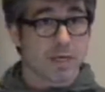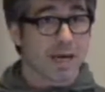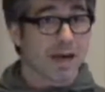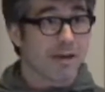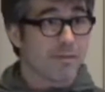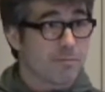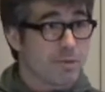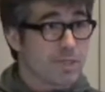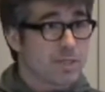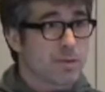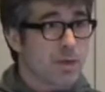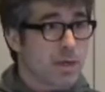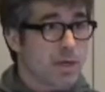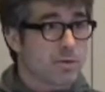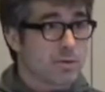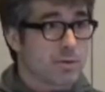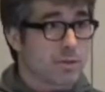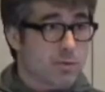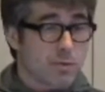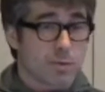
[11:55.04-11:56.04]
have beat
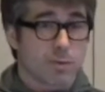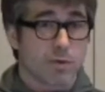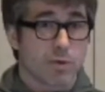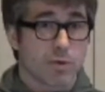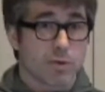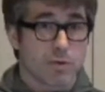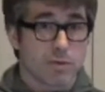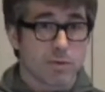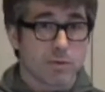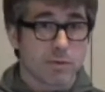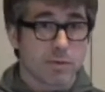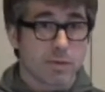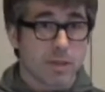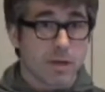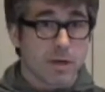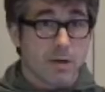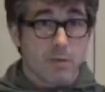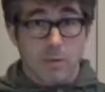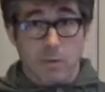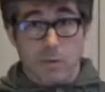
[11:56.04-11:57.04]
trackers that we want to use
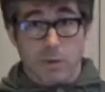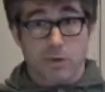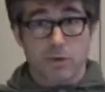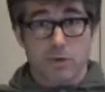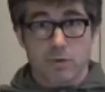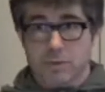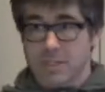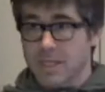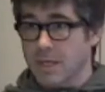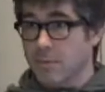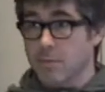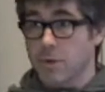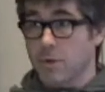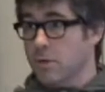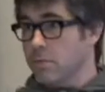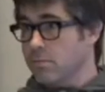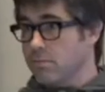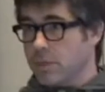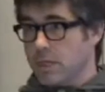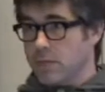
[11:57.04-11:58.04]
them
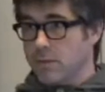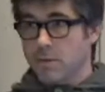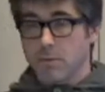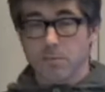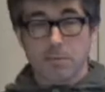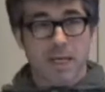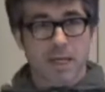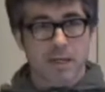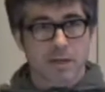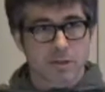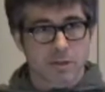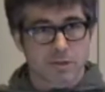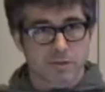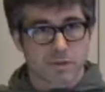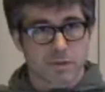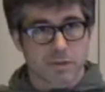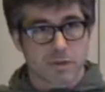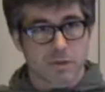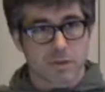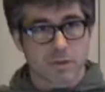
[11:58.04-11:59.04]
on, I don't know, millions
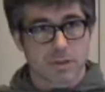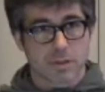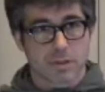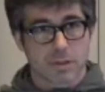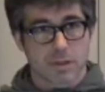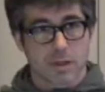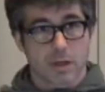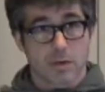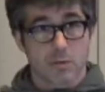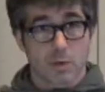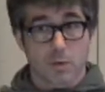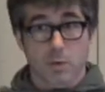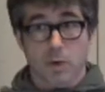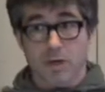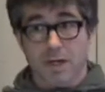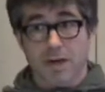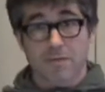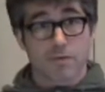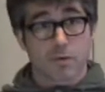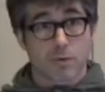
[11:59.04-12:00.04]
of songs, and we
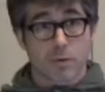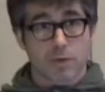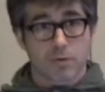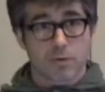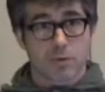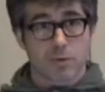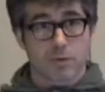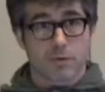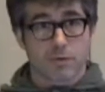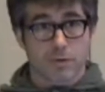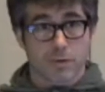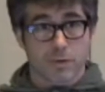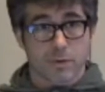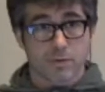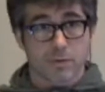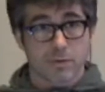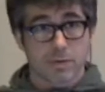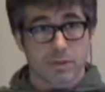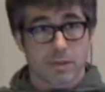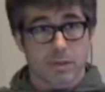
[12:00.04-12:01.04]
won't have the ground truth for
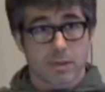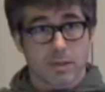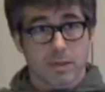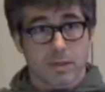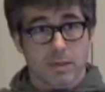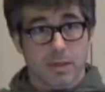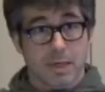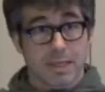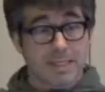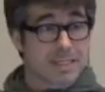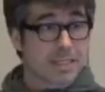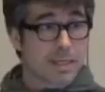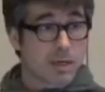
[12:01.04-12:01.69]
those. And